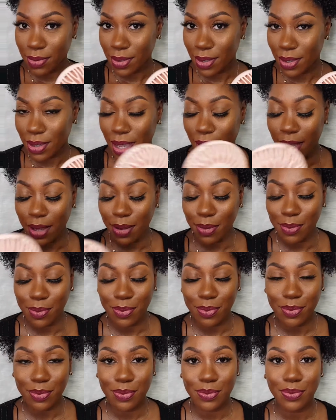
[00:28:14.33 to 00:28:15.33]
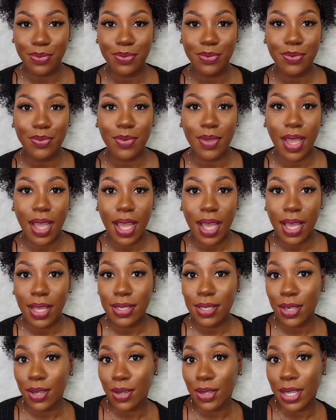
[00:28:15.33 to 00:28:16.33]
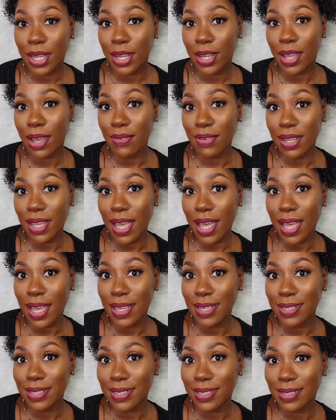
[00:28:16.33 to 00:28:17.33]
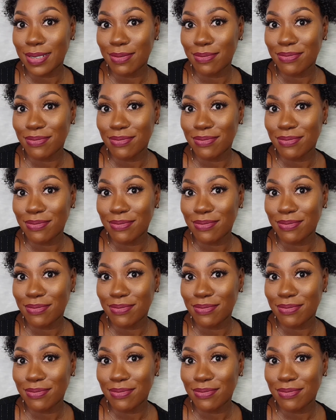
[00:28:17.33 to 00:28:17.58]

Okay, so there you have it, guys.